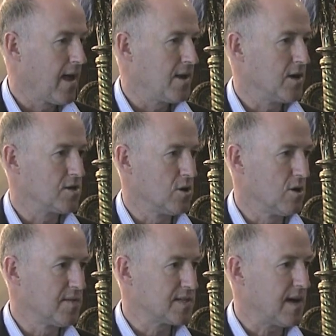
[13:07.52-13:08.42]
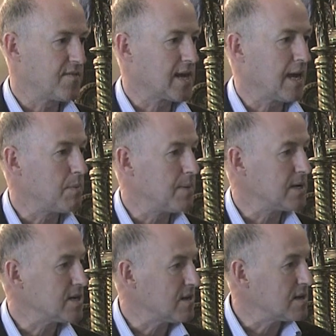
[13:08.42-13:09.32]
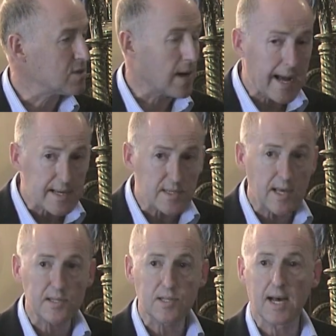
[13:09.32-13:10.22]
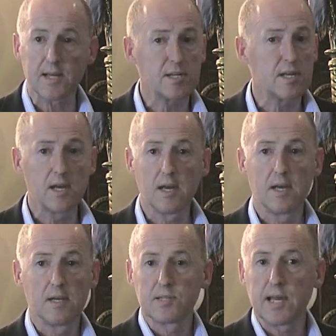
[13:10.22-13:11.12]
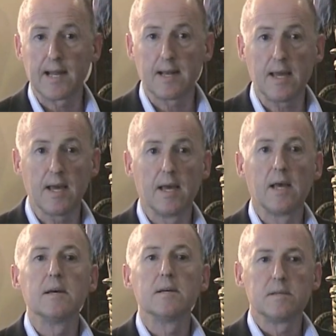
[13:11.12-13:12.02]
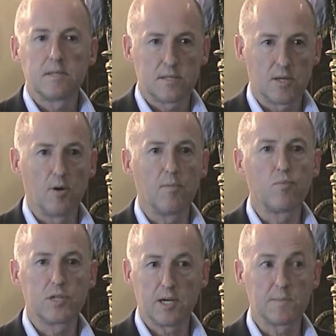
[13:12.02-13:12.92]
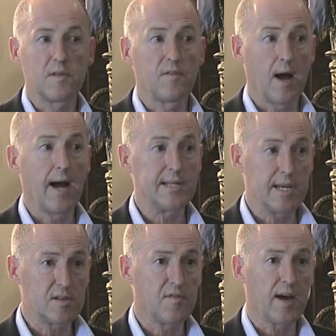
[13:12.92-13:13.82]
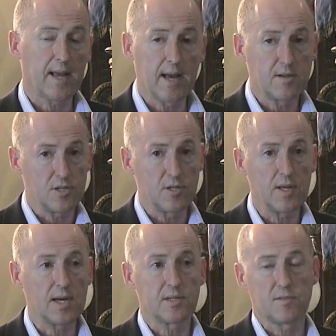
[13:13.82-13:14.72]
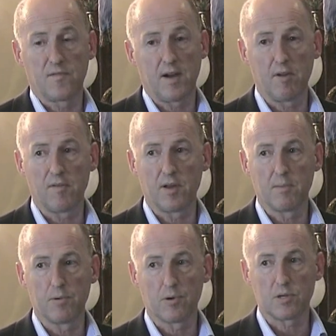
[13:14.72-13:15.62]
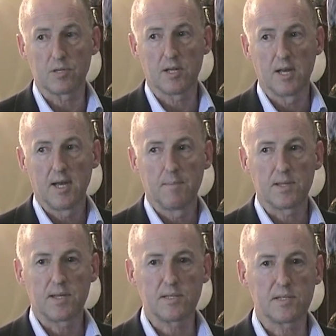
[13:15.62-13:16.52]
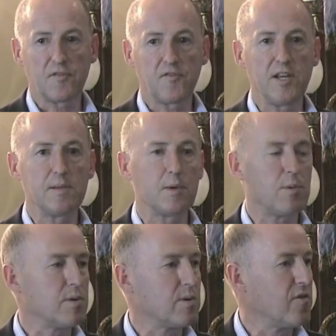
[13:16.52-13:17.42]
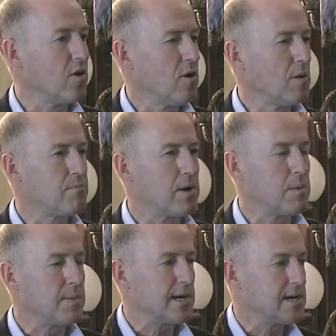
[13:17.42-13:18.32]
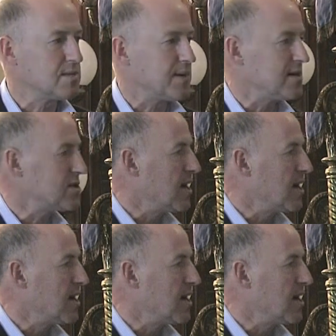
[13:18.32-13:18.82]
Not all of us have the capability to access that, sadly. So in terms of identifying how to do that, it's very, very important. But this is the freedom that we would have all probably heard about,